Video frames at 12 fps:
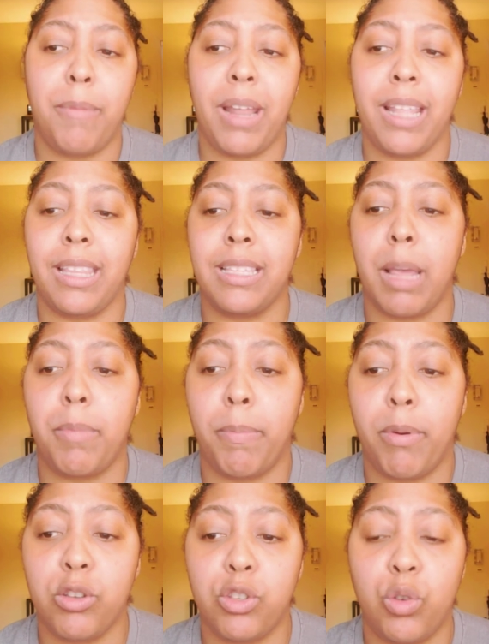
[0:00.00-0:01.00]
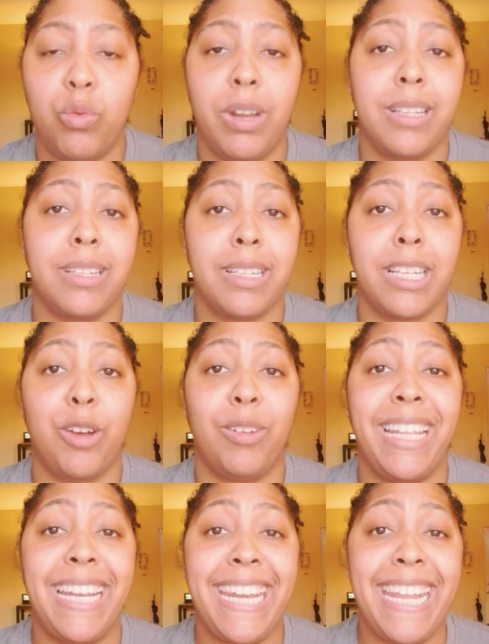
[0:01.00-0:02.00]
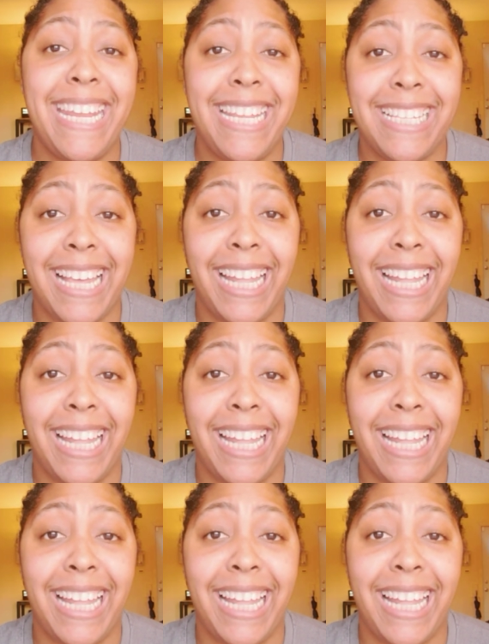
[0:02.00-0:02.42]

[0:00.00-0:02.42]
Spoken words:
not the type of person who necessarily needs